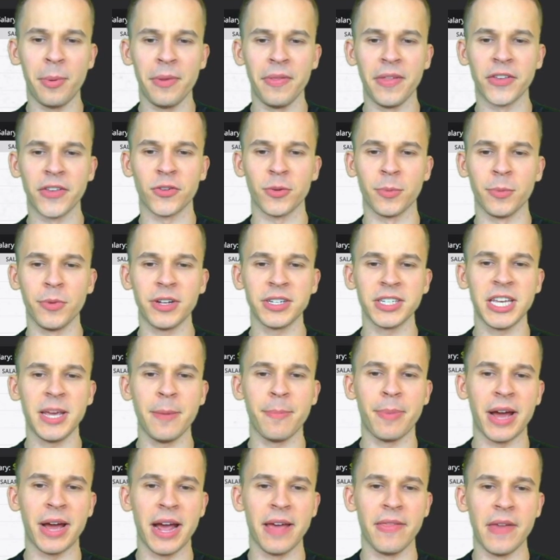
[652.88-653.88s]
in this one. We'll have to
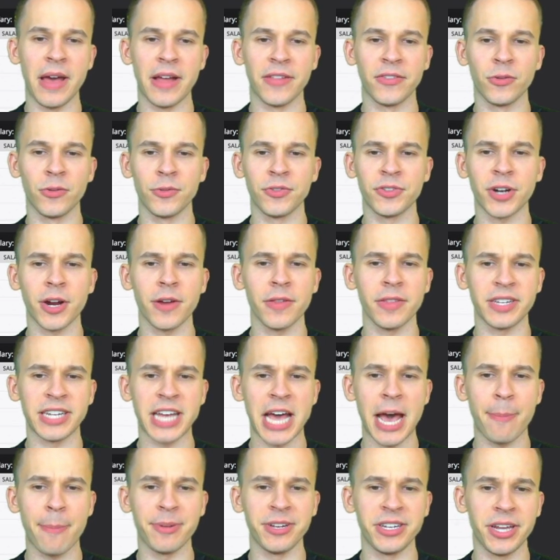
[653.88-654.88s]
keep an eye on that. So we'll start at the
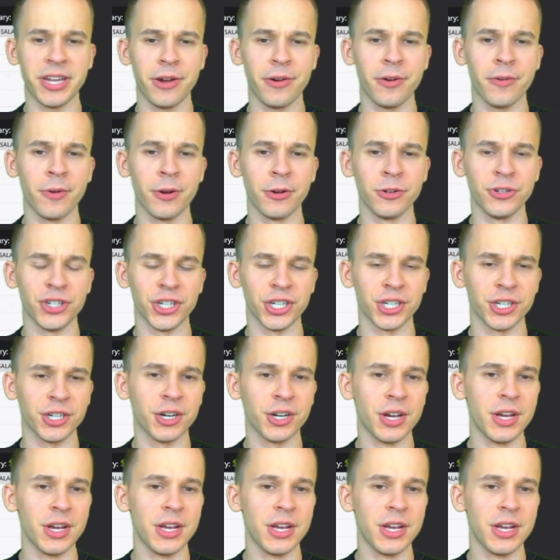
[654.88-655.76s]
top, and Terry Rozier,